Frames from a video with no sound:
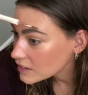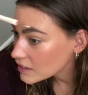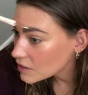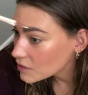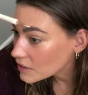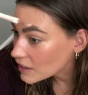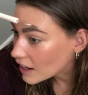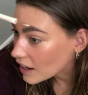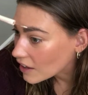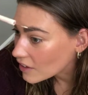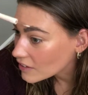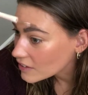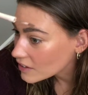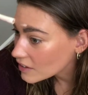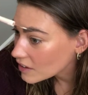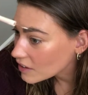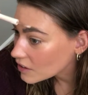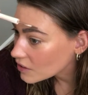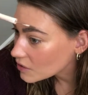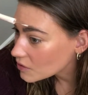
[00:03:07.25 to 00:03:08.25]
Oh, gal.
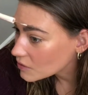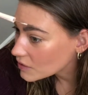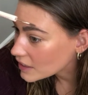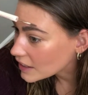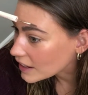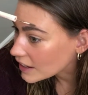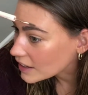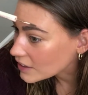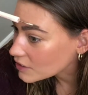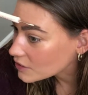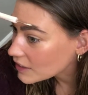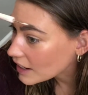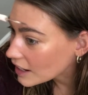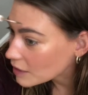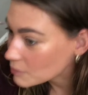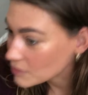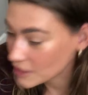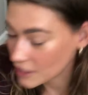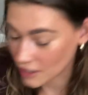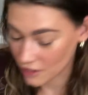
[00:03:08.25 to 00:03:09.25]
Okay, you gotta
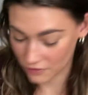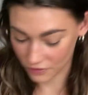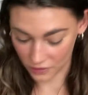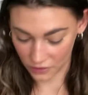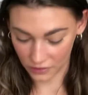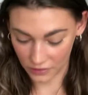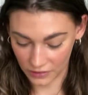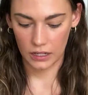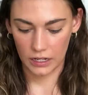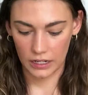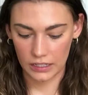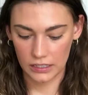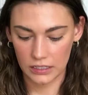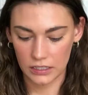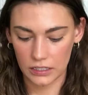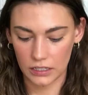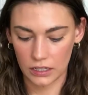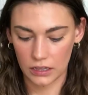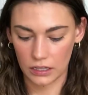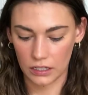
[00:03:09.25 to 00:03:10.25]
be careful. It is
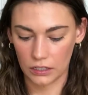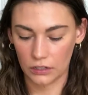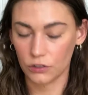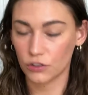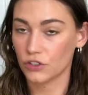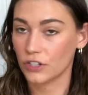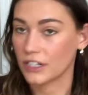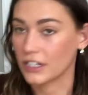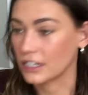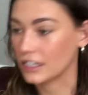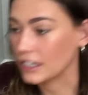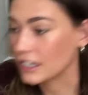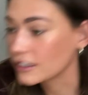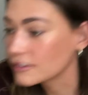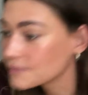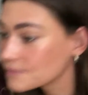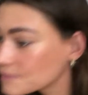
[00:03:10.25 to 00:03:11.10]
a little tricky.